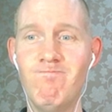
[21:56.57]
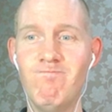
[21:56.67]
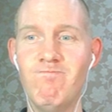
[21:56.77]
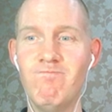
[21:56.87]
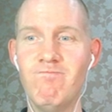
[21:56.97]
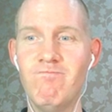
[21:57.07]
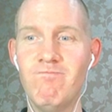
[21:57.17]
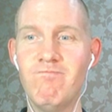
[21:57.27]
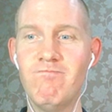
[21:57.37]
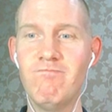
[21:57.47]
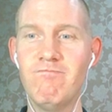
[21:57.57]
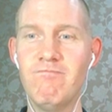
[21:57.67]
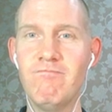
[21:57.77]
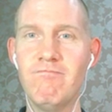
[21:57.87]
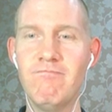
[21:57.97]

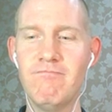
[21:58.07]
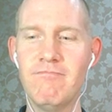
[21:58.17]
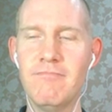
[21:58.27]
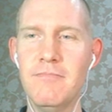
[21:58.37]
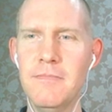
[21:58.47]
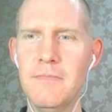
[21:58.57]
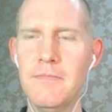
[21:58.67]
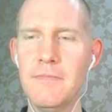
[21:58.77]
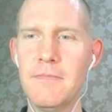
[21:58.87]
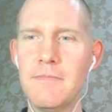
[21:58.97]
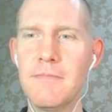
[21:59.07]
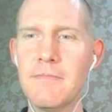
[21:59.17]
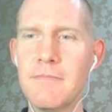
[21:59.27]
(no one is talking)